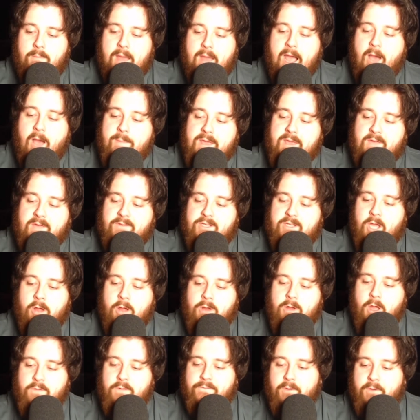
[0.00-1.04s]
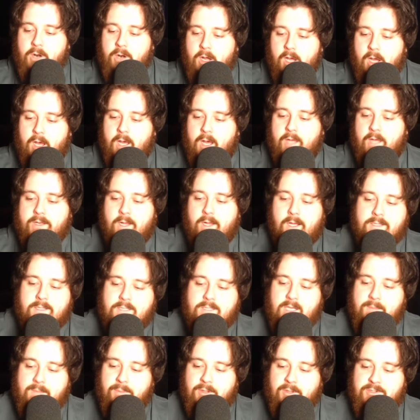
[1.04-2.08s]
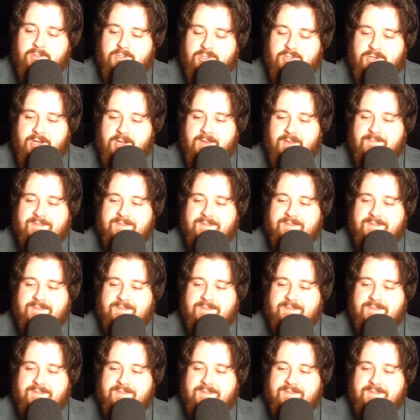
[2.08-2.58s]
how big of a dono for a hard ass slip on stream?